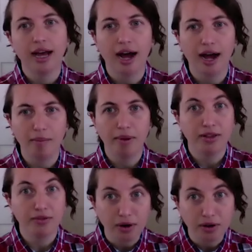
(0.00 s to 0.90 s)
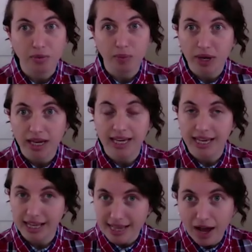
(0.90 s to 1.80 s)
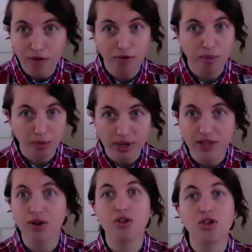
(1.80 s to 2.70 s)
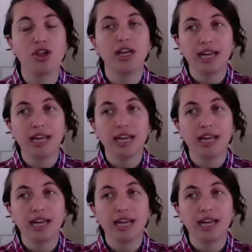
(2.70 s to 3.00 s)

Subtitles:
As far as we can tell from our research,